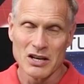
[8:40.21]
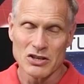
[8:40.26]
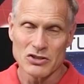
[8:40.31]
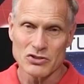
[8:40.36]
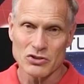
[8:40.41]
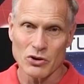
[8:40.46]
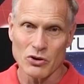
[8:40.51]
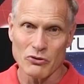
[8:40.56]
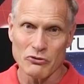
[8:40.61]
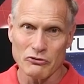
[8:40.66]

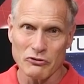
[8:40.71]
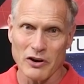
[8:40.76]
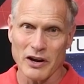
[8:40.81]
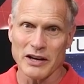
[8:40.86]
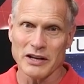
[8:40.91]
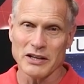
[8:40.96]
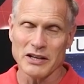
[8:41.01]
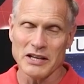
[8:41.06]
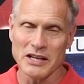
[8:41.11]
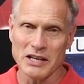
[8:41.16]
So
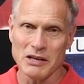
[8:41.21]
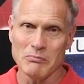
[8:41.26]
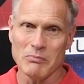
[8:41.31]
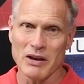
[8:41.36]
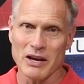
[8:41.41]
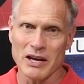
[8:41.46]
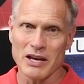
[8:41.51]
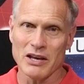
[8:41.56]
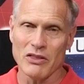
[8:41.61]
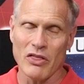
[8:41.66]
find an
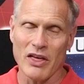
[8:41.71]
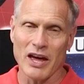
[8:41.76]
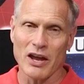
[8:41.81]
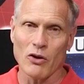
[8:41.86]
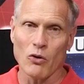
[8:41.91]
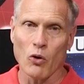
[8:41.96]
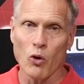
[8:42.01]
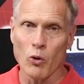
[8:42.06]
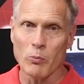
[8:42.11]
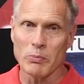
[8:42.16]
eBay that
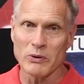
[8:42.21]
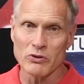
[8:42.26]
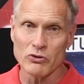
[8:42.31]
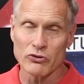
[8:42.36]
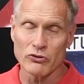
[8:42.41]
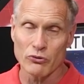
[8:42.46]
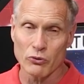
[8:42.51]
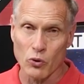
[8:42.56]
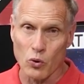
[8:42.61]
opens